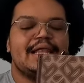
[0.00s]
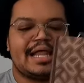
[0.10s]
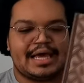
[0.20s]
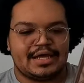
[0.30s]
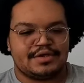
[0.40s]

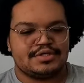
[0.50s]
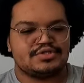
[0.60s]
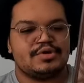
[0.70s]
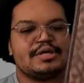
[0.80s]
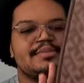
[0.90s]
like,
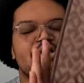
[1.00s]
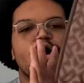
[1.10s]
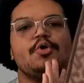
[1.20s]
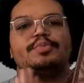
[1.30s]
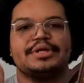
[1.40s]
so it can be
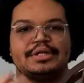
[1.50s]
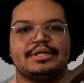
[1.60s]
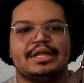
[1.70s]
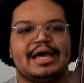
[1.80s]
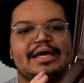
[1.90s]
open.
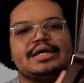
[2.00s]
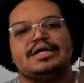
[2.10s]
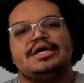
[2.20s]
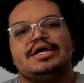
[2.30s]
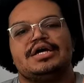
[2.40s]
Like,
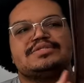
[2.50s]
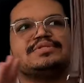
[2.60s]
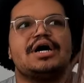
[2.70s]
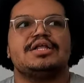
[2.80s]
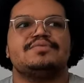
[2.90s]
because
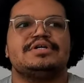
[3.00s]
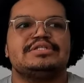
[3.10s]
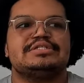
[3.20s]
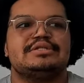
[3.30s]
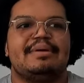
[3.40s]
with the other
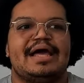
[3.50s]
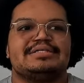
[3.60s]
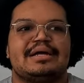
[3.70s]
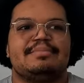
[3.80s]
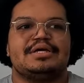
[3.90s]
ones, the
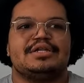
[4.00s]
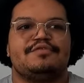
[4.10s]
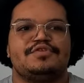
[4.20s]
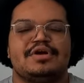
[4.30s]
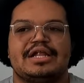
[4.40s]
bag's not big
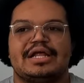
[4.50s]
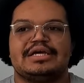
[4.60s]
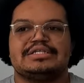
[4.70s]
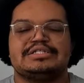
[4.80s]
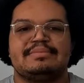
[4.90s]
enough. You gotta,
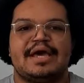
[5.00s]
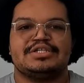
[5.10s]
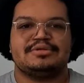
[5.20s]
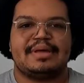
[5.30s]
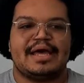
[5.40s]
like,
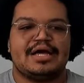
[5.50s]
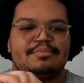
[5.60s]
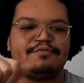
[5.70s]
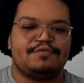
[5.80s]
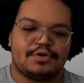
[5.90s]
smash the bag
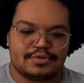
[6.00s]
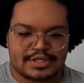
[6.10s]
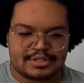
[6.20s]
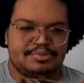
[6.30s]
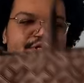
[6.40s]
up and fold it to